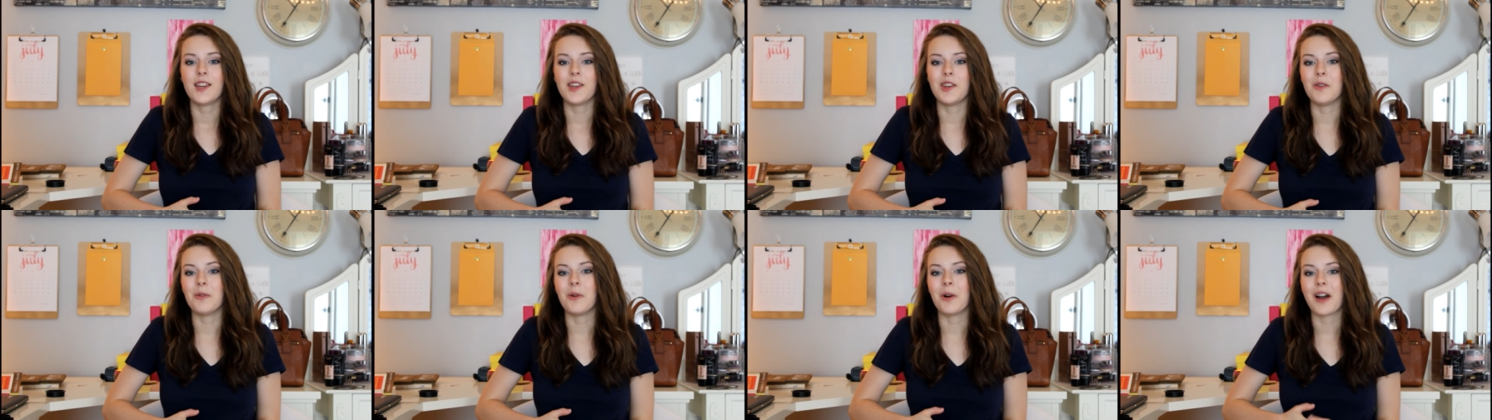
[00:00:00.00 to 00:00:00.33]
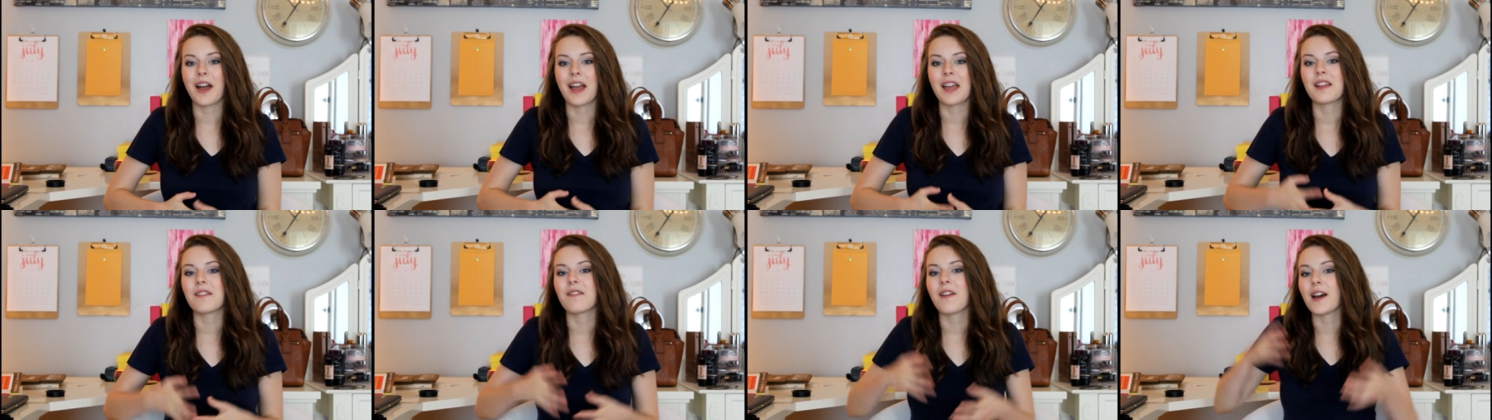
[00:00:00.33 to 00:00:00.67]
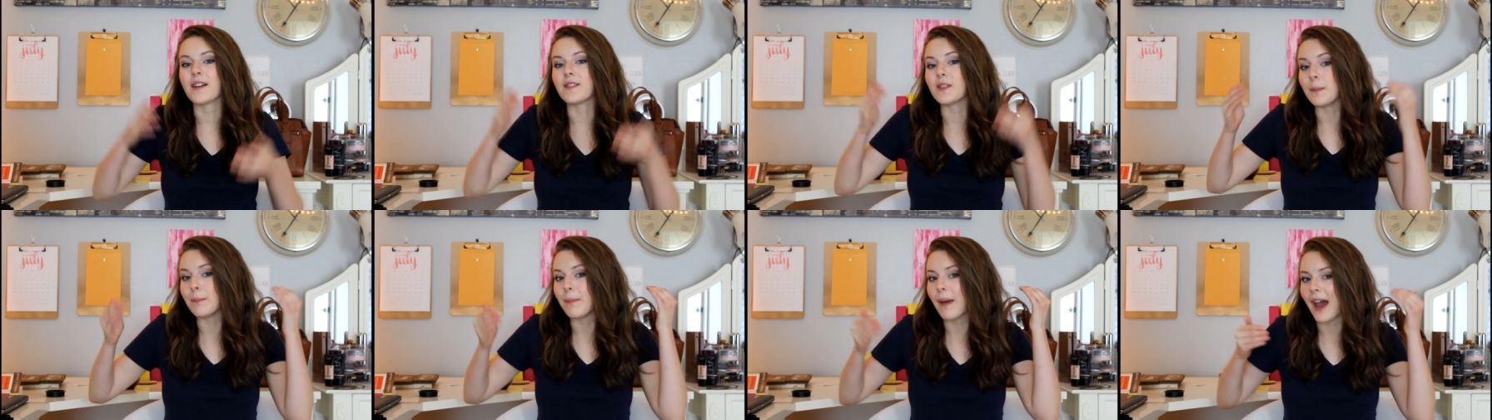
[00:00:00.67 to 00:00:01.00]
you will kind of
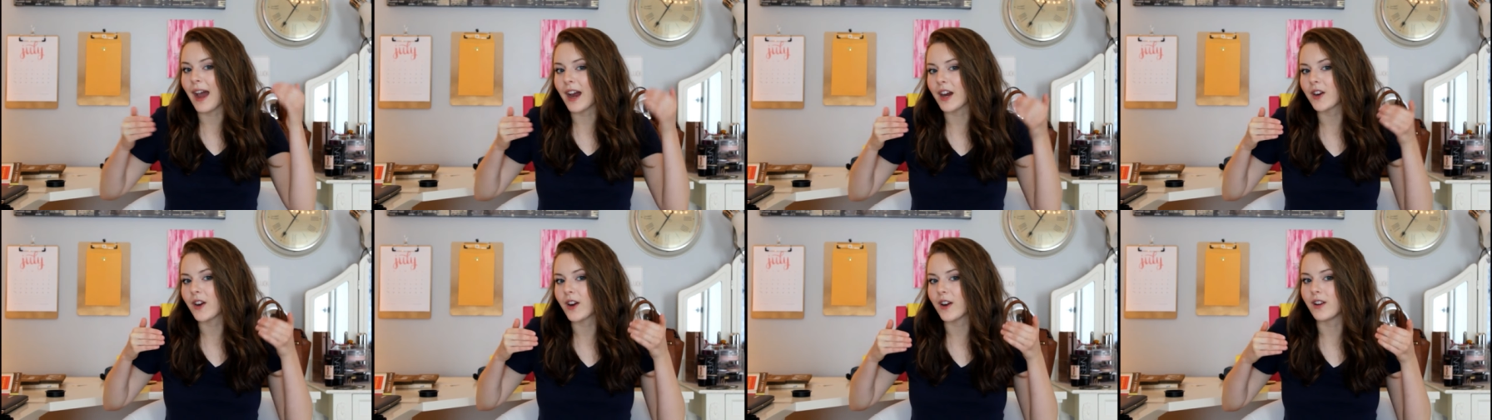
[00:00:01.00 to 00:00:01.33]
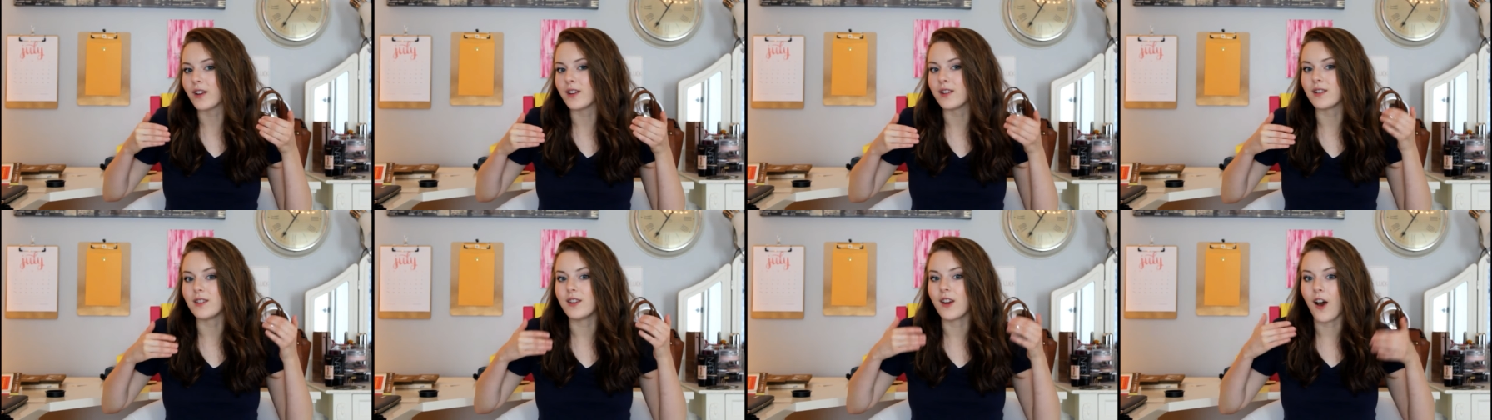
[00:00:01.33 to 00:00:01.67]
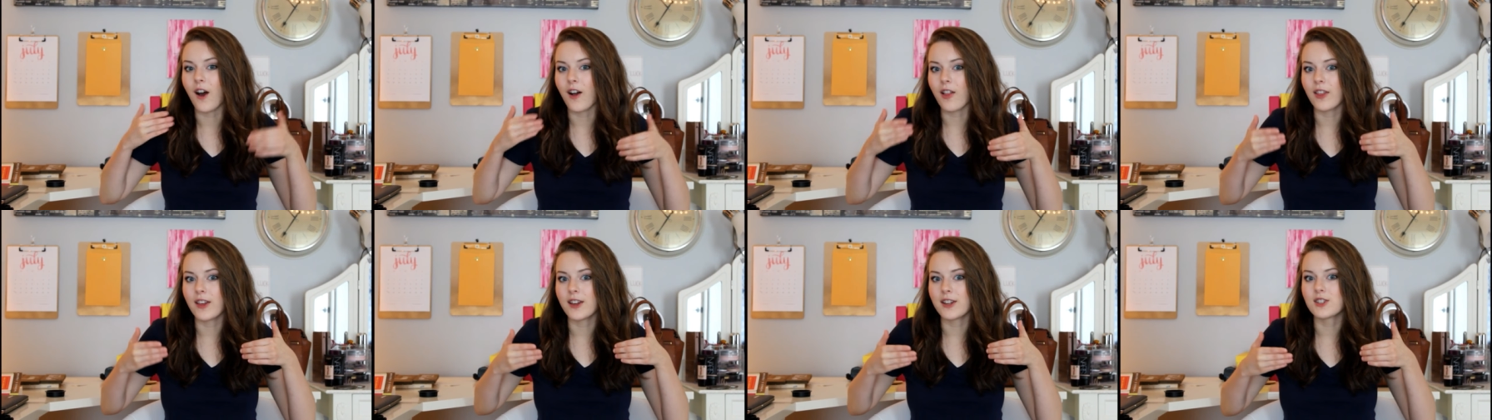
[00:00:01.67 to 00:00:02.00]
have a background
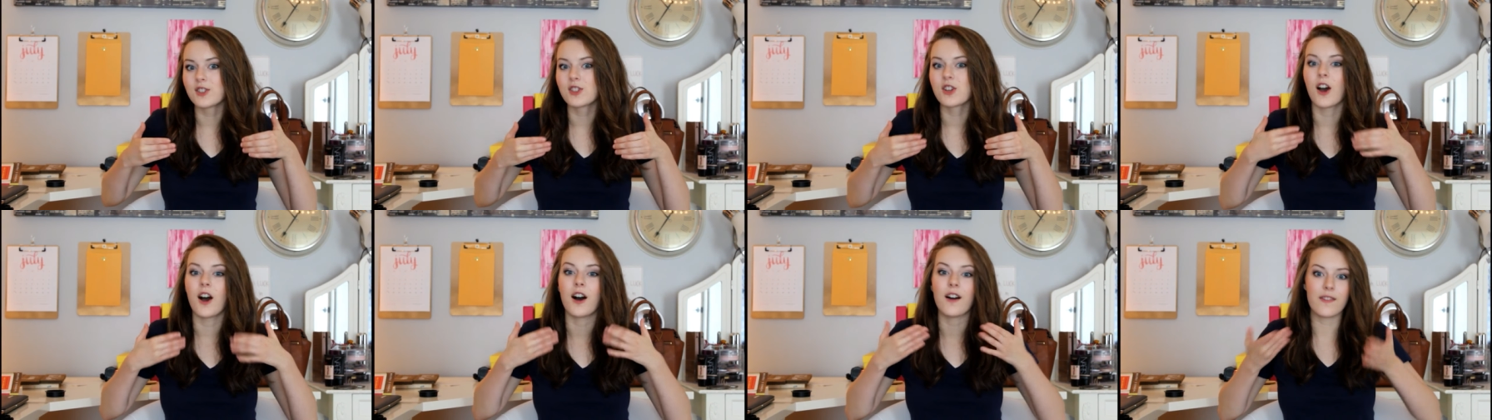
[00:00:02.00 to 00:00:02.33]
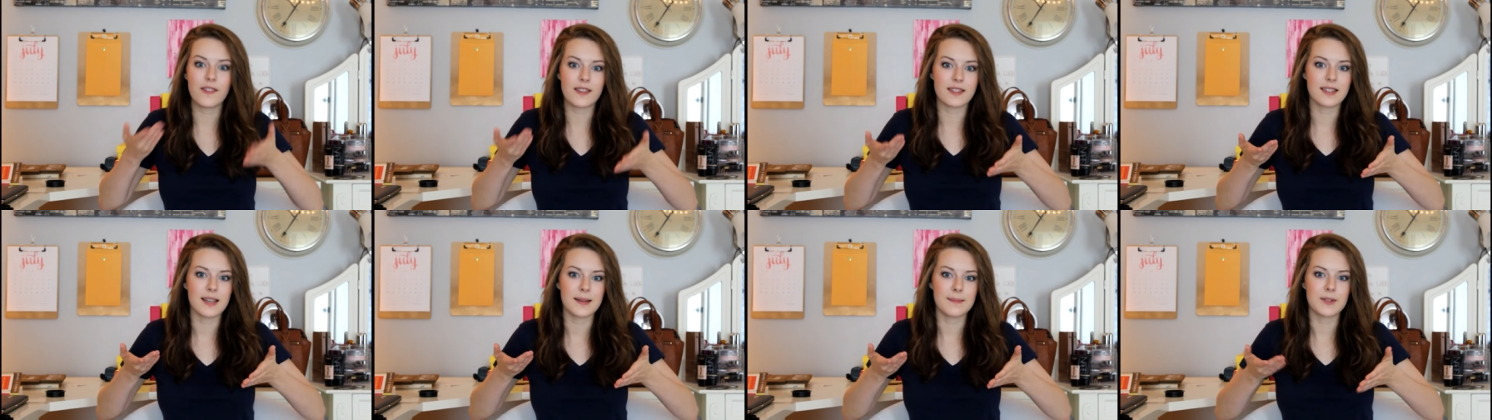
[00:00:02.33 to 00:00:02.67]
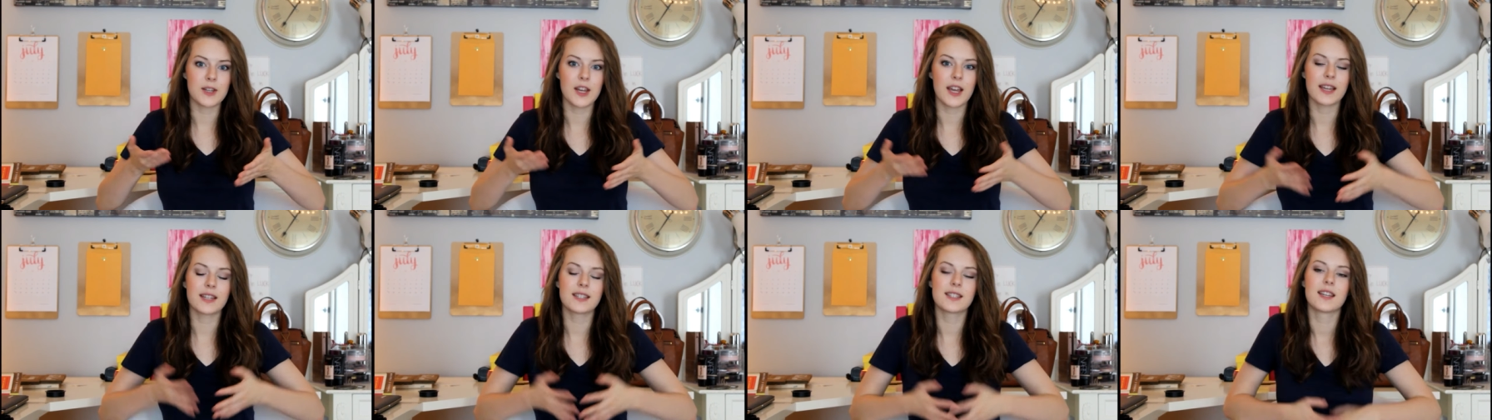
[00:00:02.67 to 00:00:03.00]
knowledge on the
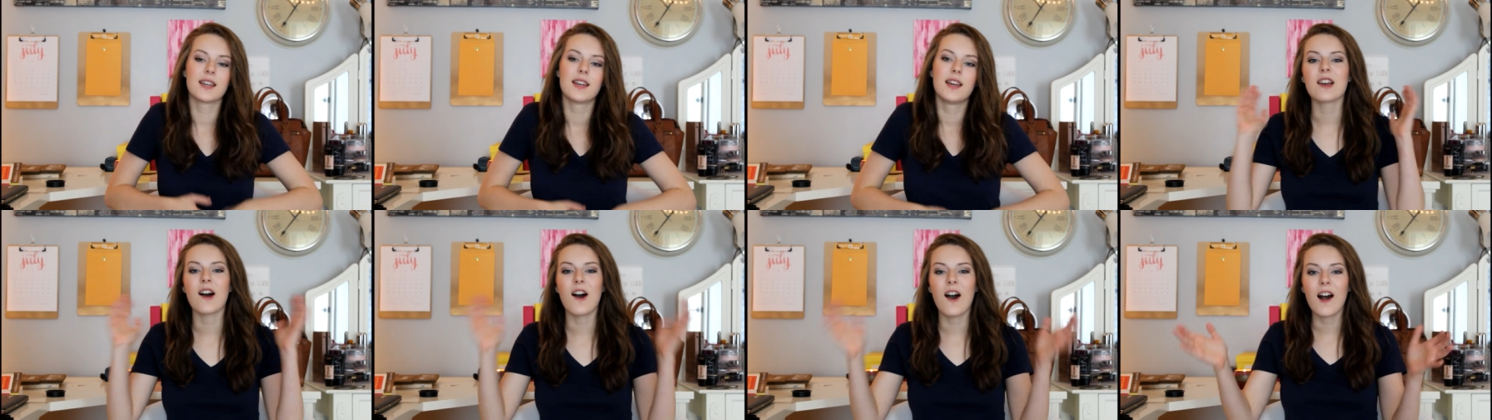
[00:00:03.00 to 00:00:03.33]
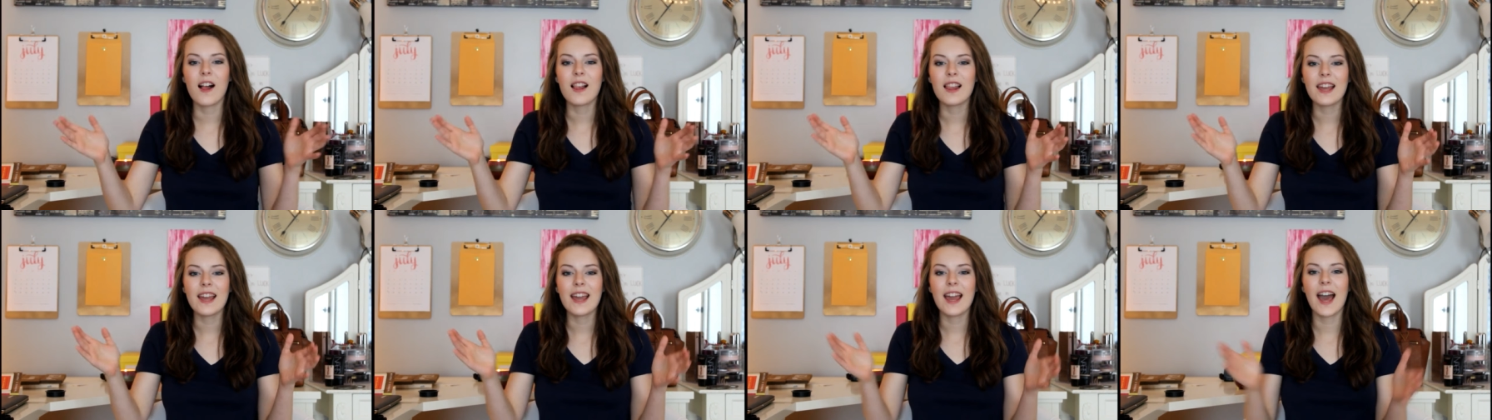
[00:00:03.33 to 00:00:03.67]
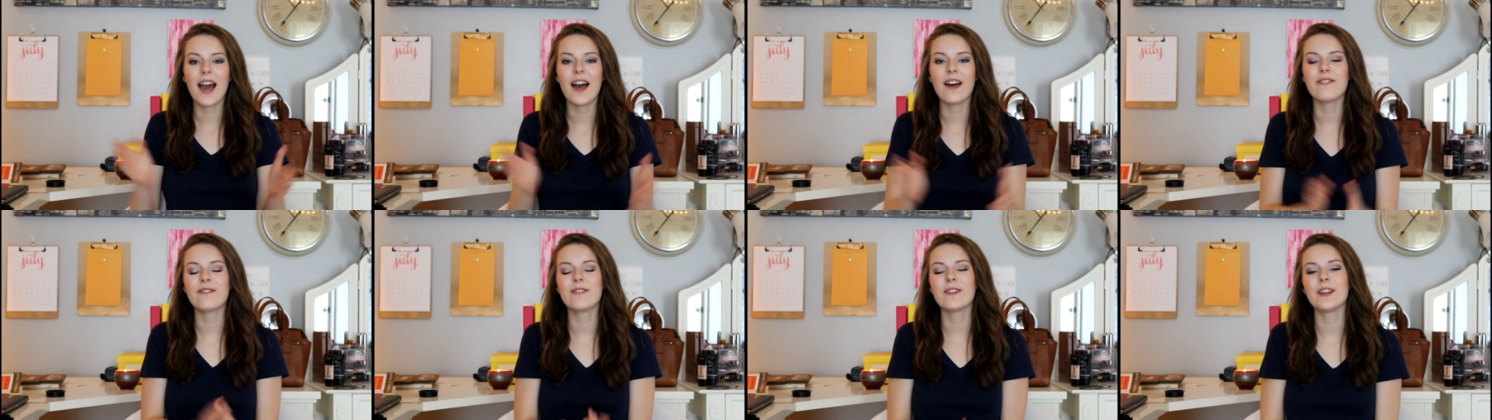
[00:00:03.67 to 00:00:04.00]
subject. That's all I
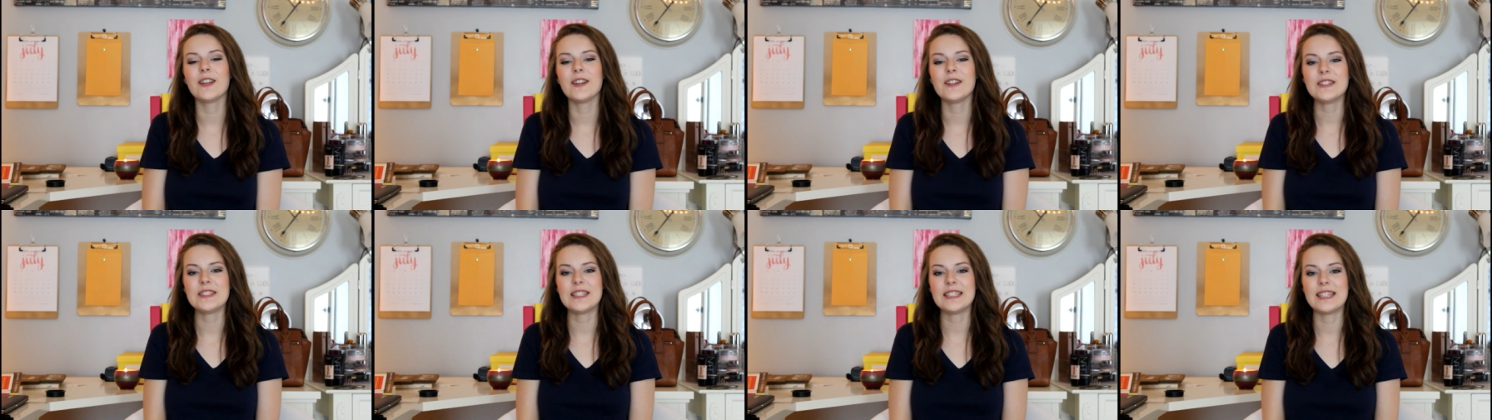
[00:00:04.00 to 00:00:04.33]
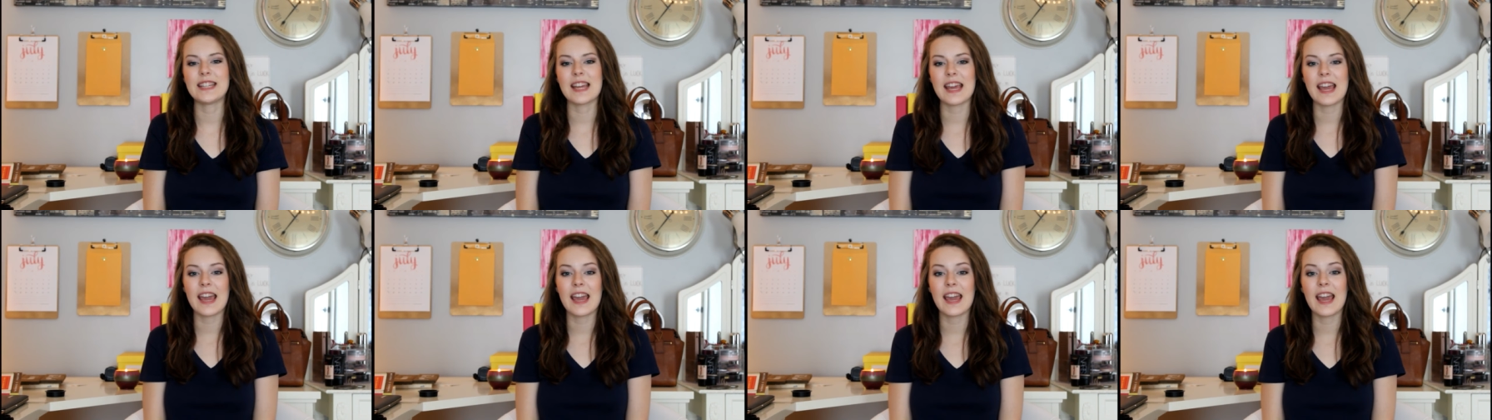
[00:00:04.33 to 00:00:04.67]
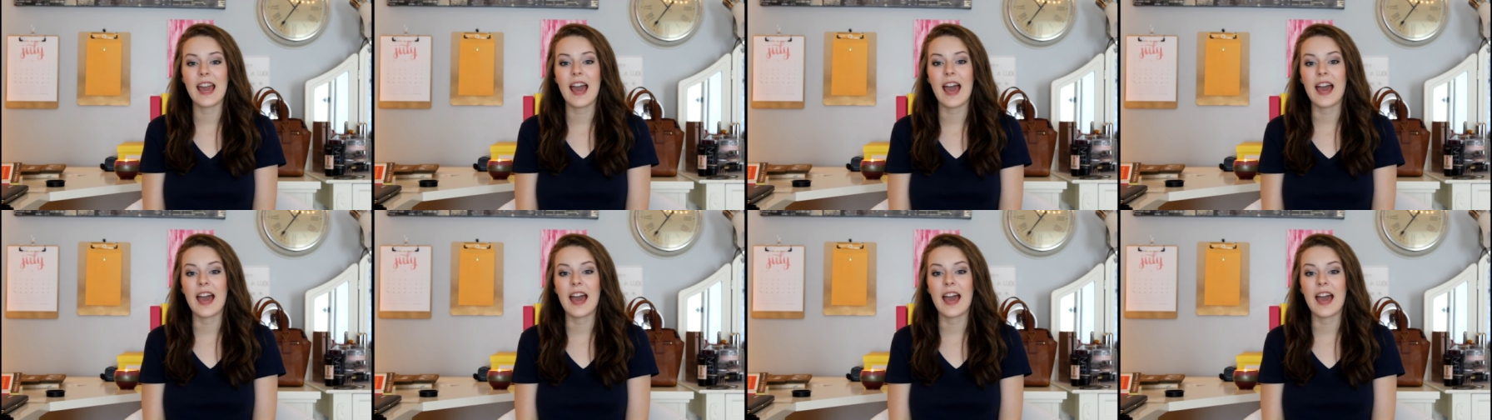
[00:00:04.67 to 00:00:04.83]
have for you today.